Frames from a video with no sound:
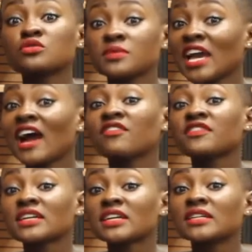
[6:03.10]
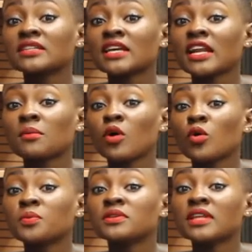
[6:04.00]
to be african that i'm
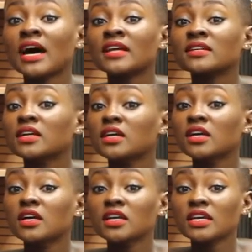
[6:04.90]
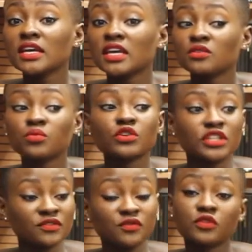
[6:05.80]
hoping that it would
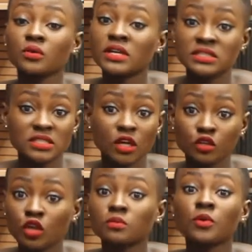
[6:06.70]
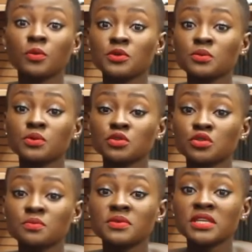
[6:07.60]
influence a lot more people
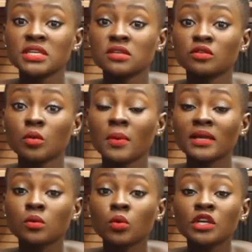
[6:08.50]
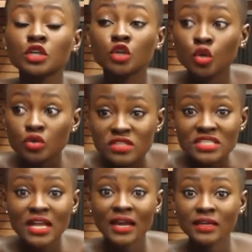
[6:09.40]
to be, no matter what it
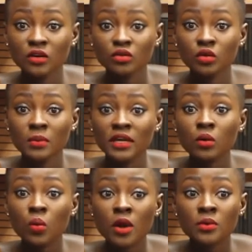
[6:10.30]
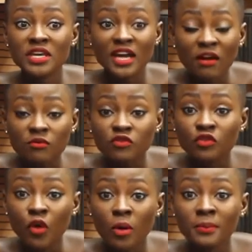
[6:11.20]
looks like or no matter where we come
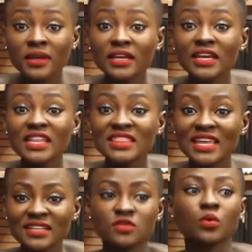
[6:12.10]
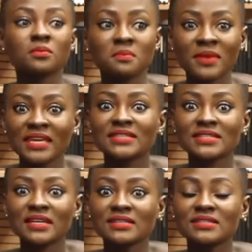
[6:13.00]
from. That's what
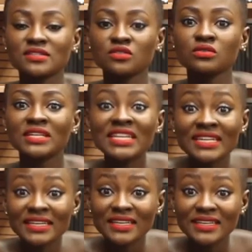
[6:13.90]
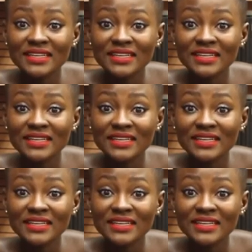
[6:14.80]
makes us unique.